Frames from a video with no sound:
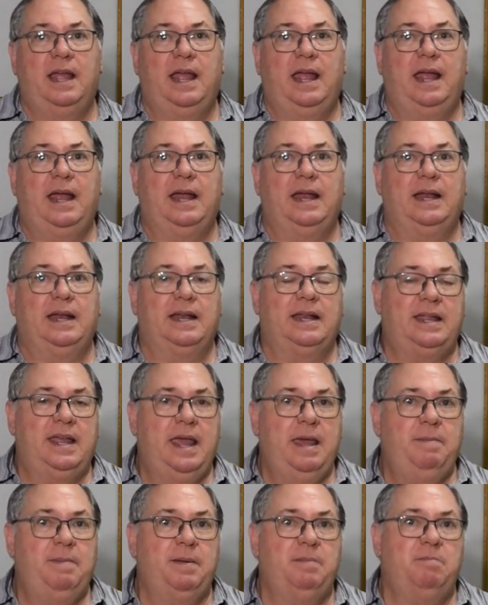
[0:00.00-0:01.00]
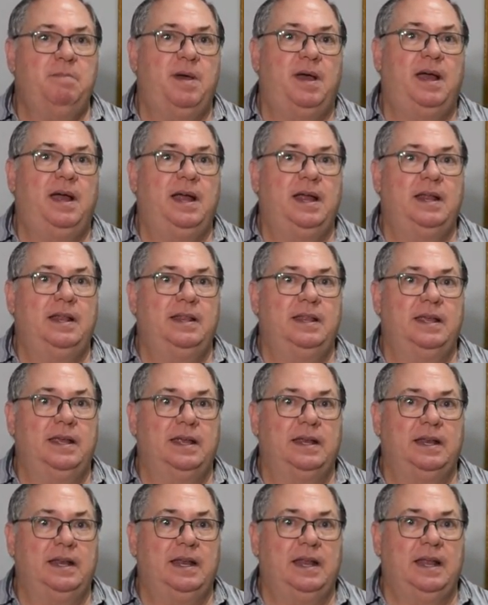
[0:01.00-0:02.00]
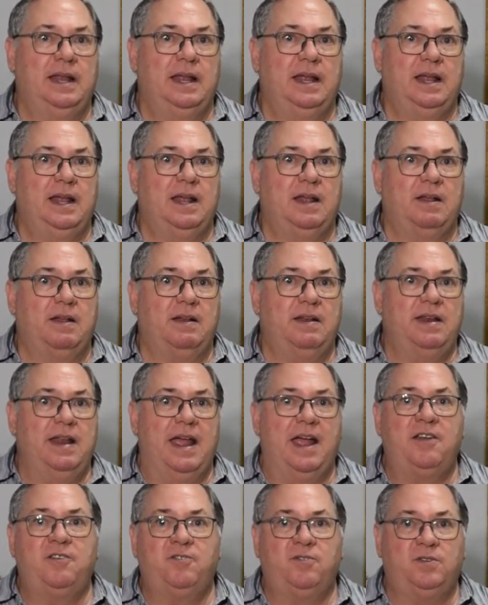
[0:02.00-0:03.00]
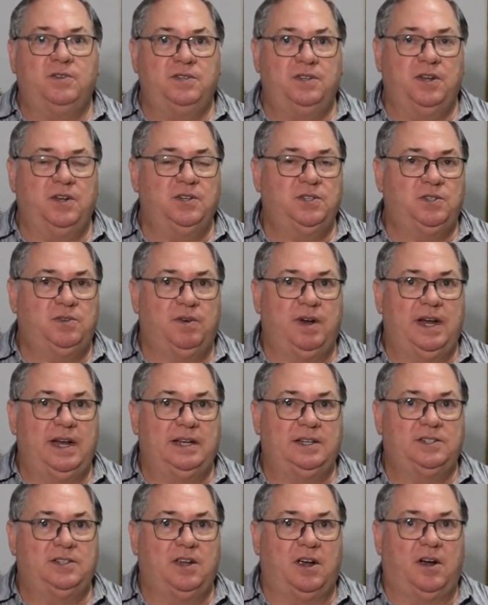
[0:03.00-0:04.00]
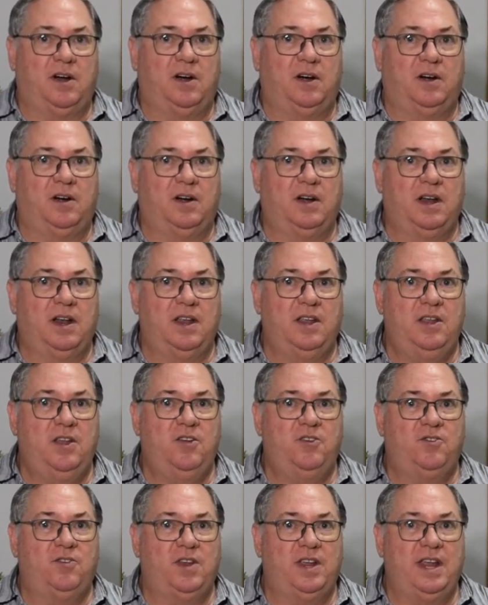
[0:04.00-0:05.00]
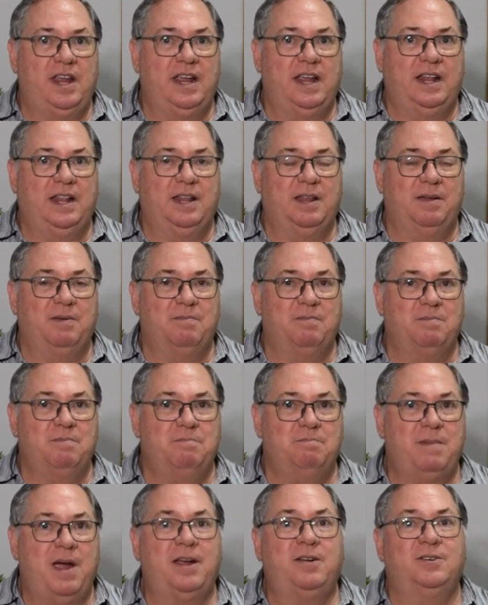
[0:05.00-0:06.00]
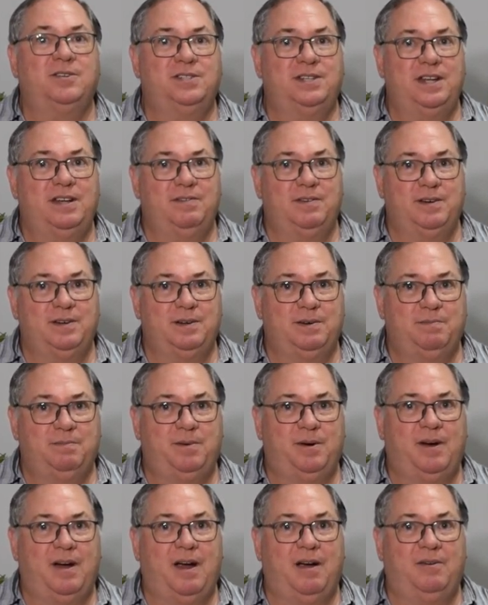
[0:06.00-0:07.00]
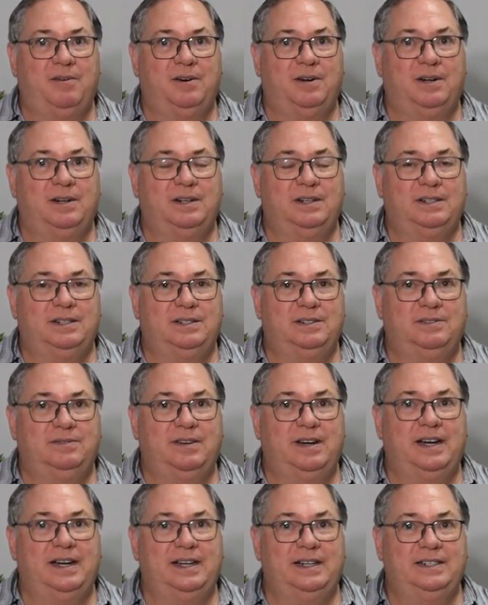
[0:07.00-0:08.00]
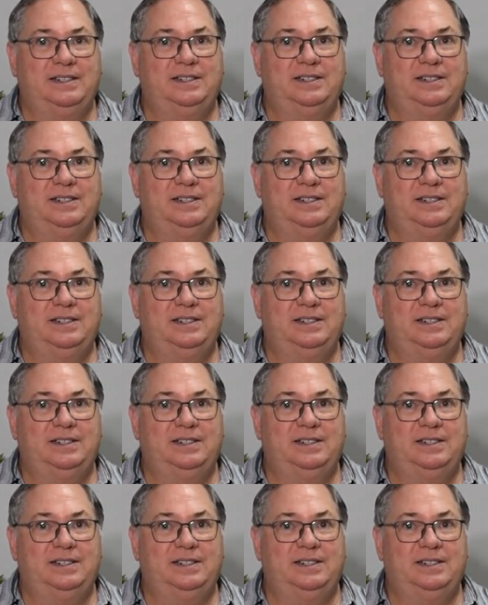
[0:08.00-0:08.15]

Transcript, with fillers: And keep in mind that natural dose rates are usually in the microsievert per hour range